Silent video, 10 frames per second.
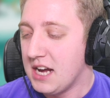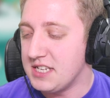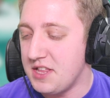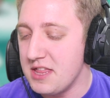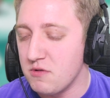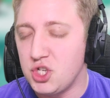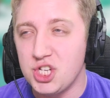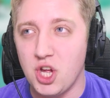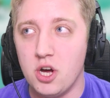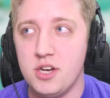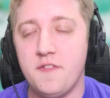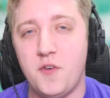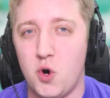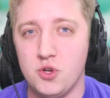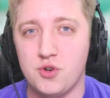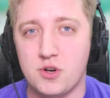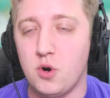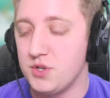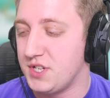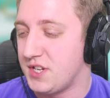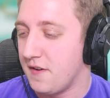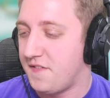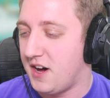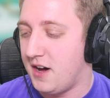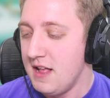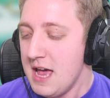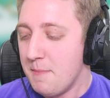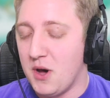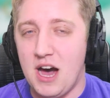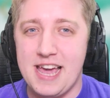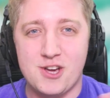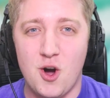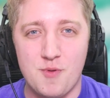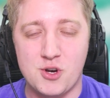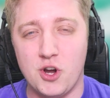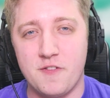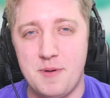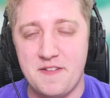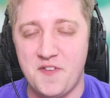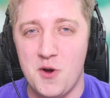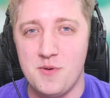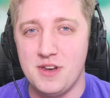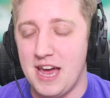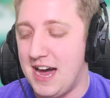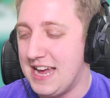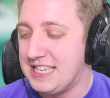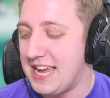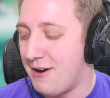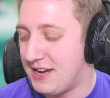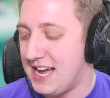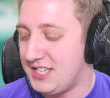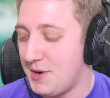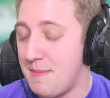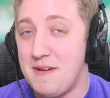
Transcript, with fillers: because I think there are just under 400 courses so far, but I can't recall off my phone uh, into Elgato.